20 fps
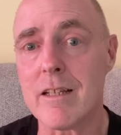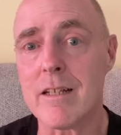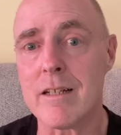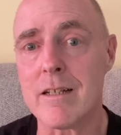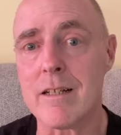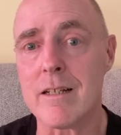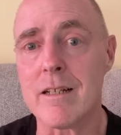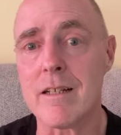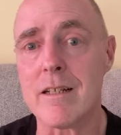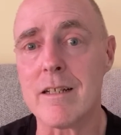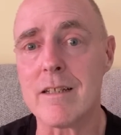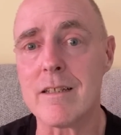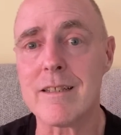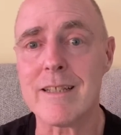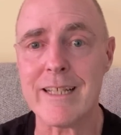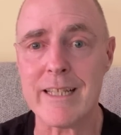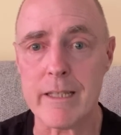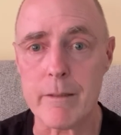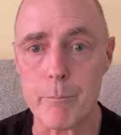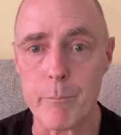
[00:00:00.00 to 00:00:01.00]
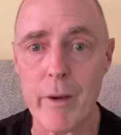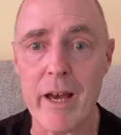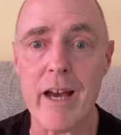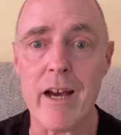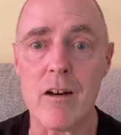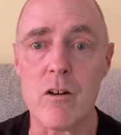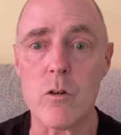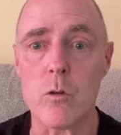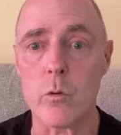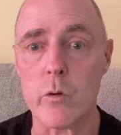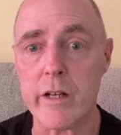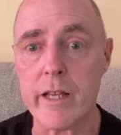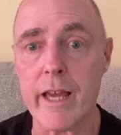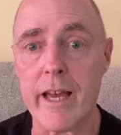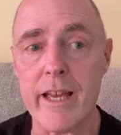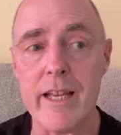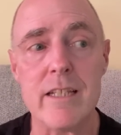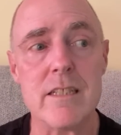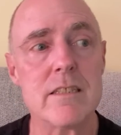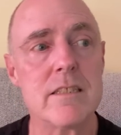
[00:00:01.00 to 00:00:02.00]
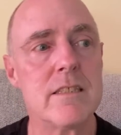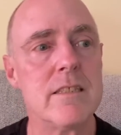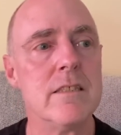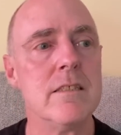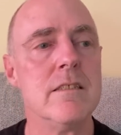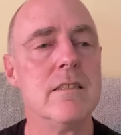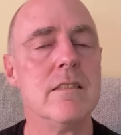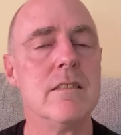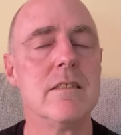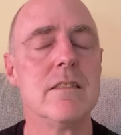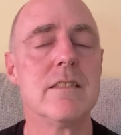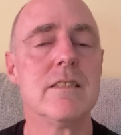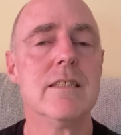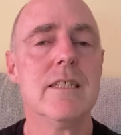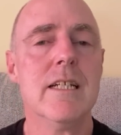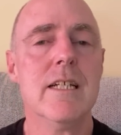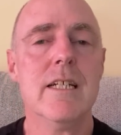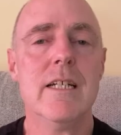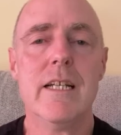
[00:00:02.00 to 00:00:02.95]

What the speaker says: about or against is